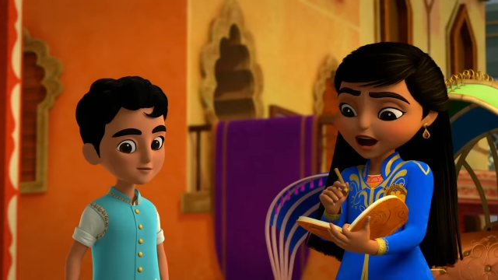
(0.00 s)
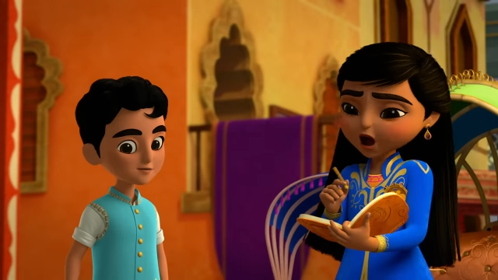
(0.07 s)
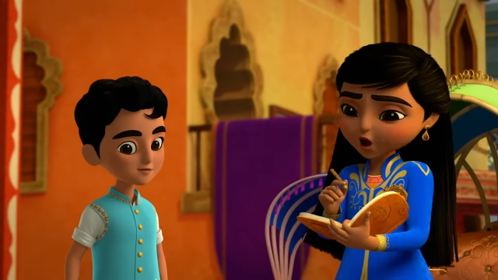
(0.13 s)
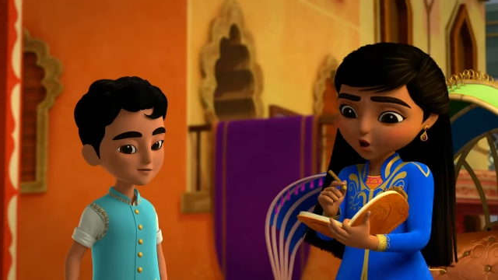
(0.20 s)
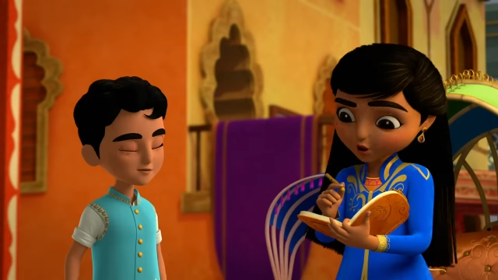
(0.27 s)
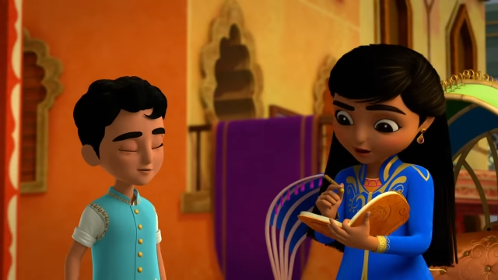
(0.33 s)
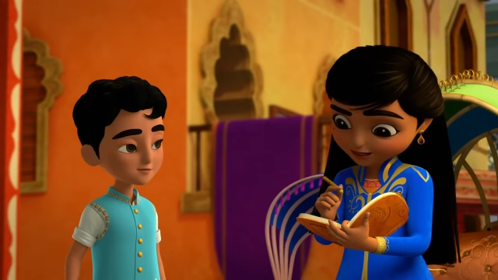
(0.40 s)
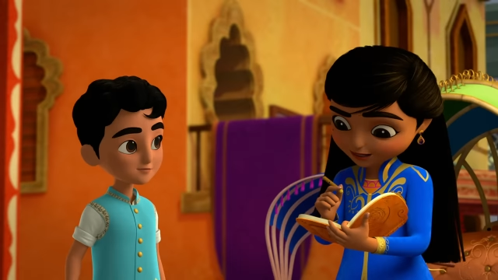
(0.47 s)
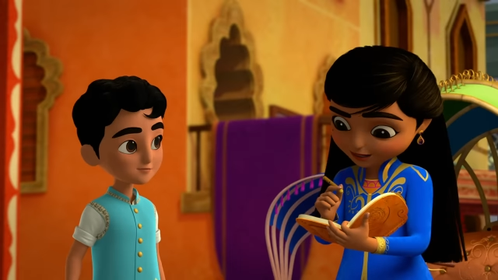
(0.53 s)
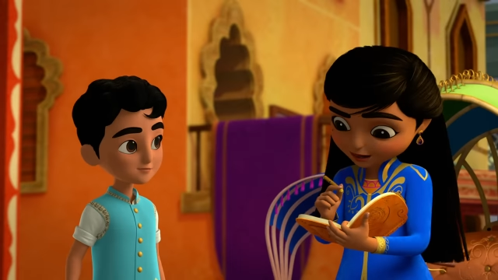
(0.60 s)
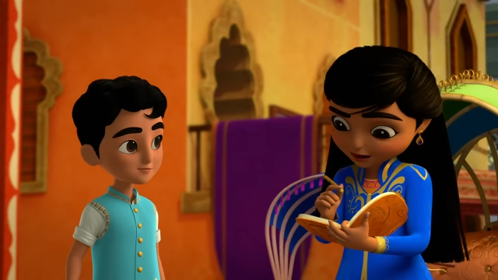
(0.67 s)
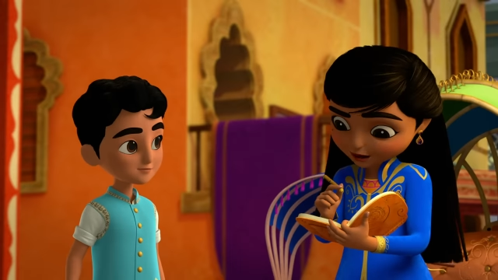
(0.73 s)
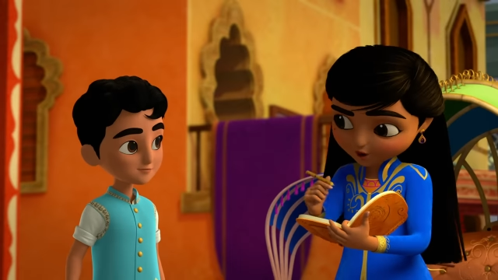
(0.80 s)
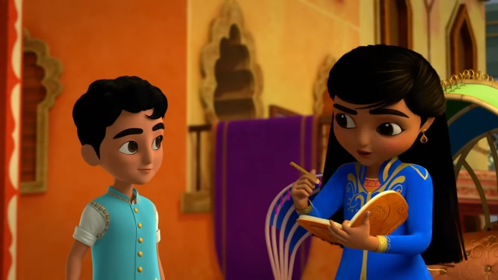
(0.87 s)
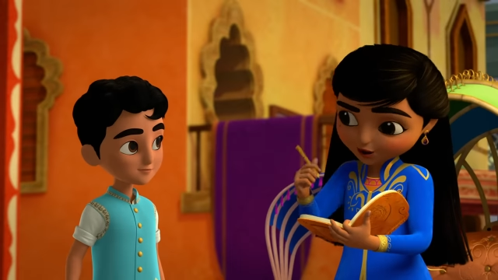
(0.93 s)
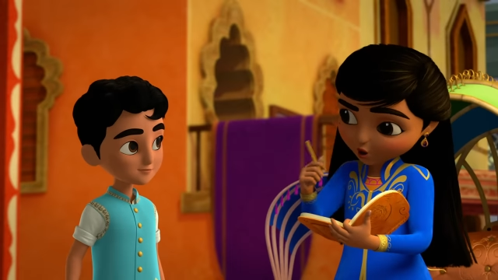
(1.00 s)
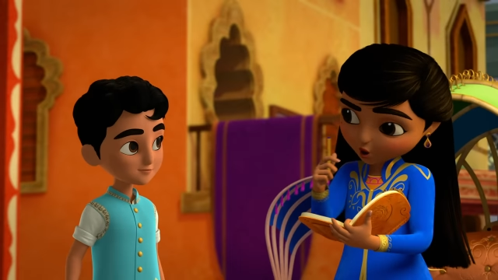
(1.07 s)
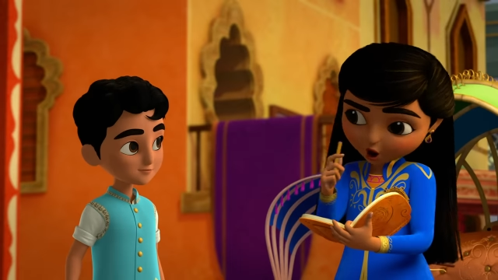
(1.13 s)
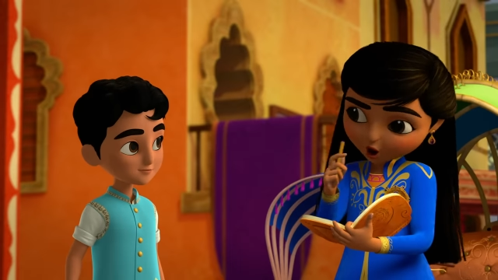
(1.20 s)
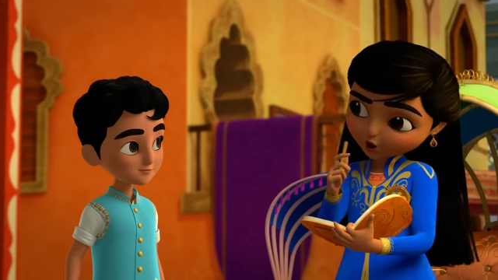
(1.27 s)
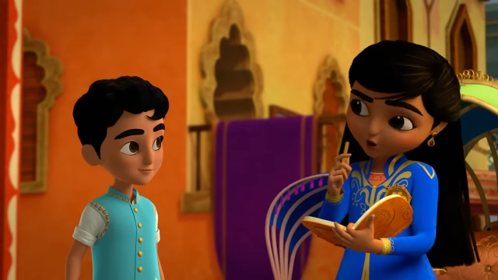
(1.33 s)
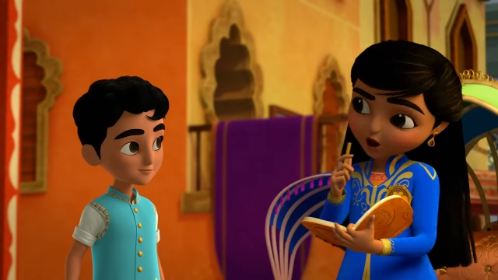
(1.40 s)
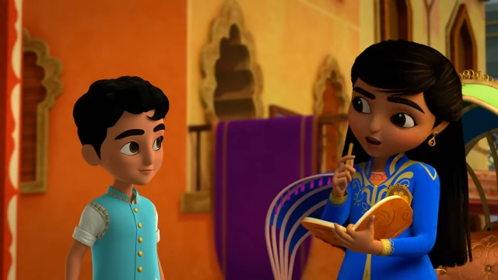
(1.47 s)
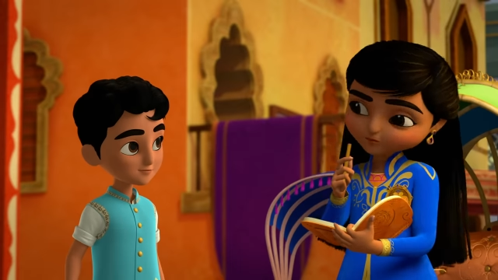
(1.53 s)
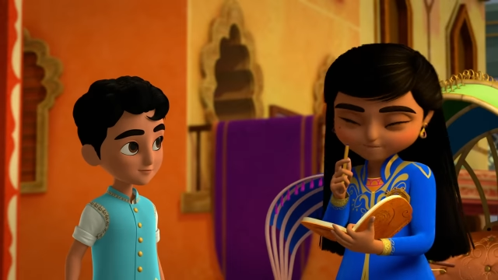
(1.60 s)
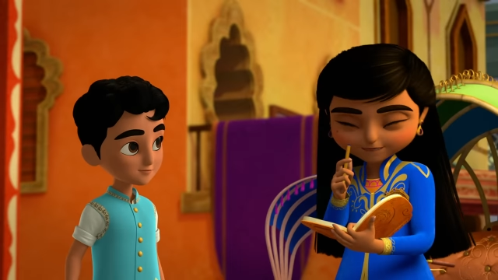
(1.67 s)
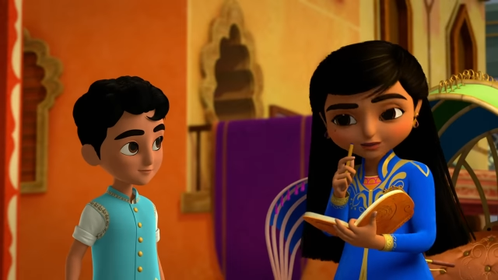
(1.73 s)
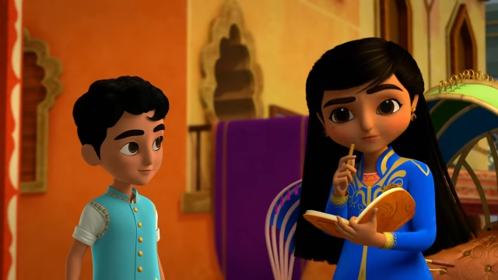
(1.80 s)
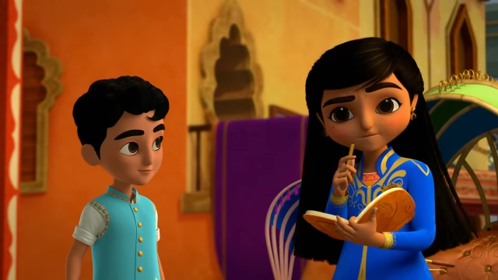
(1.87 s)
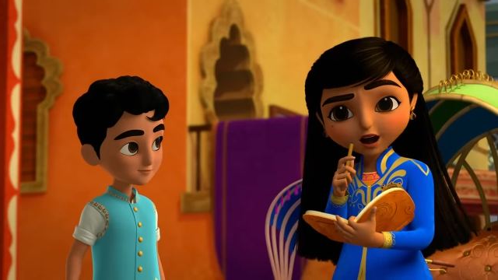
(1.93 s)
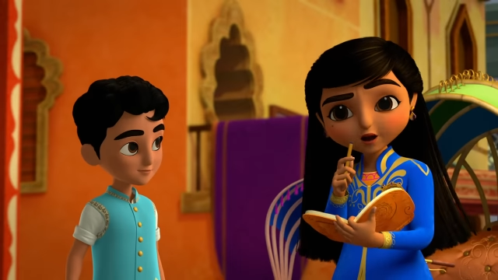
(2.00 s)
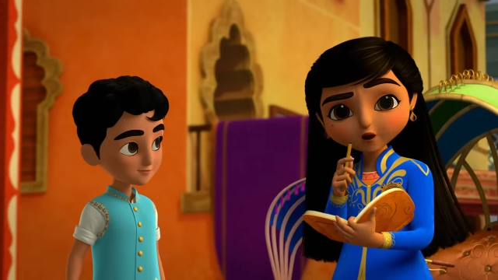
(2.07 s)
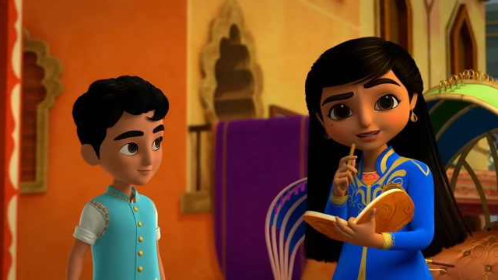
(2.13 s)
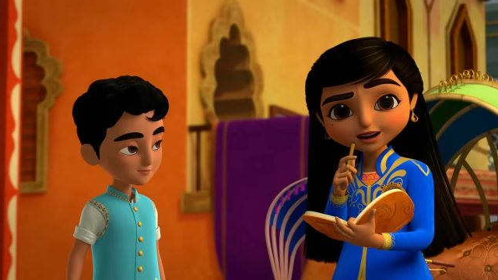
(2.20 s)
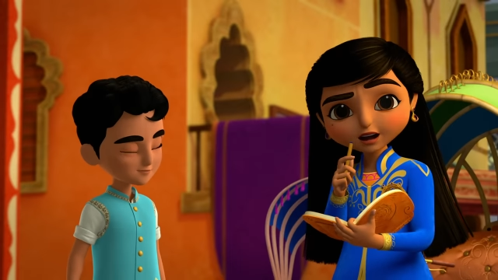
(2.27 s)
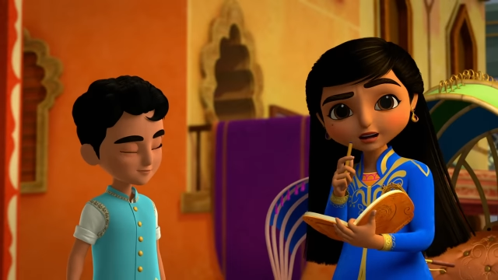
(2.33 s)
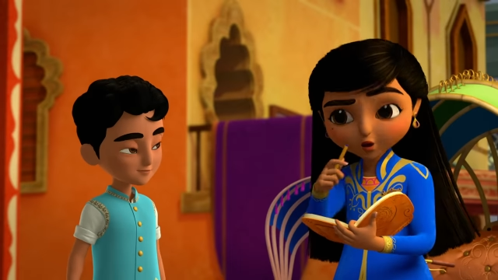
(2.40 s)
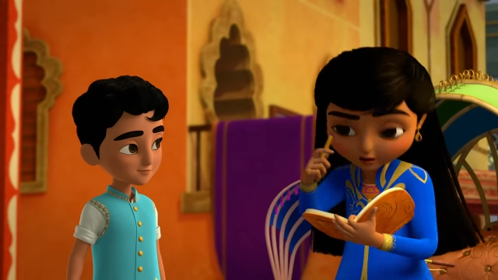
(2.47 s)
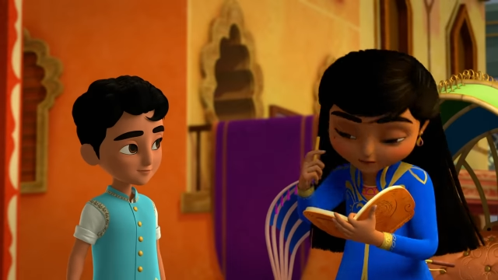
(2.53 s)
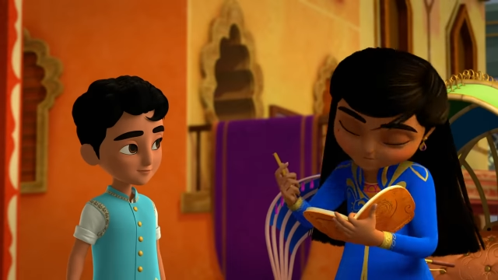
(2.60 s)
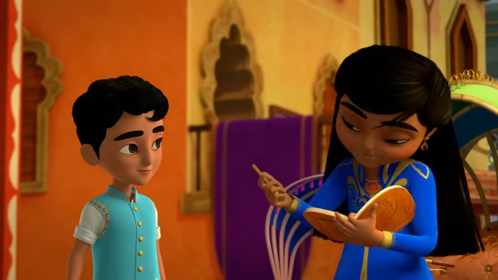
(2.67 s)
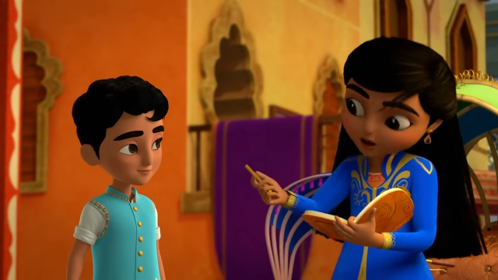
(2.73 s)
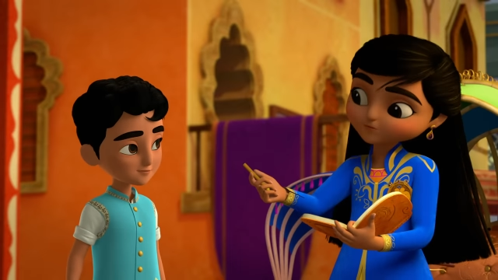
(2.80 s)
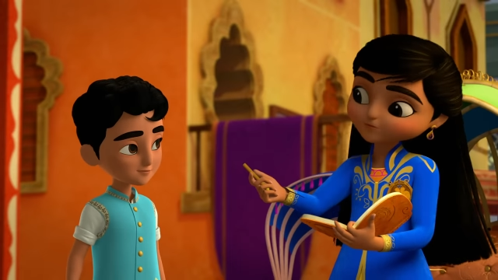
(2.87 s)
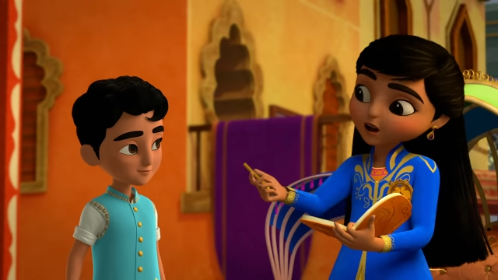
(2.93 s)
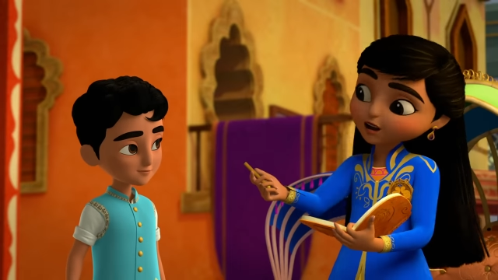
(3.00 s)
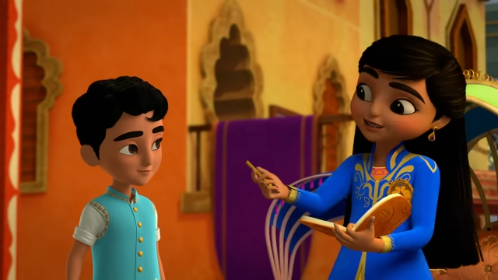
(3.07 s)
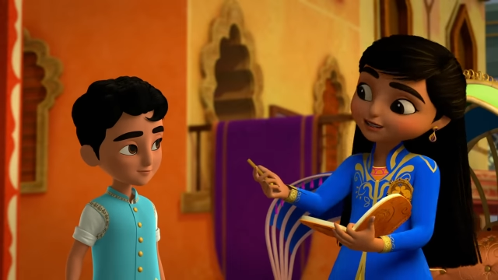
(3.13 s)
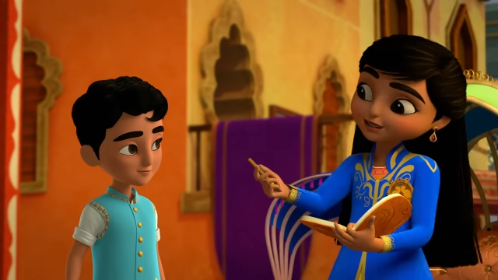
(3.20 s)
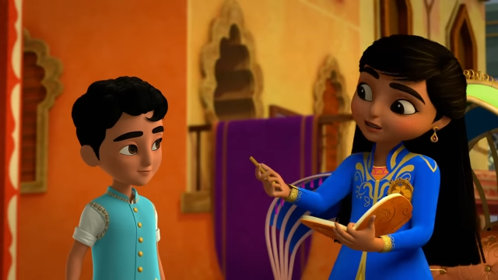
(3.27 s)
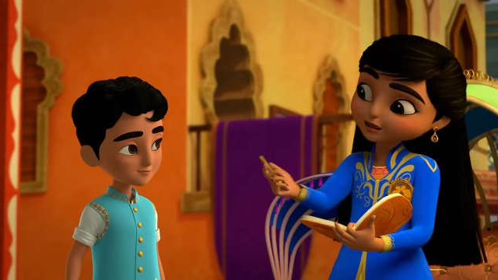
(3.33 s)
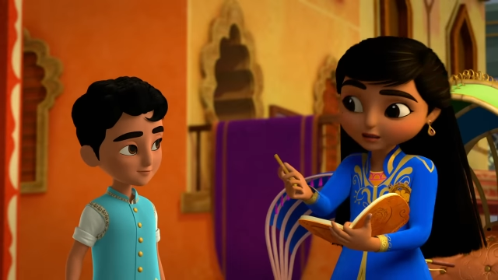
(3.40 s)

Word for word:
Speaker 1: Hang on. We don't know if Kamala's bike was taken on purpose.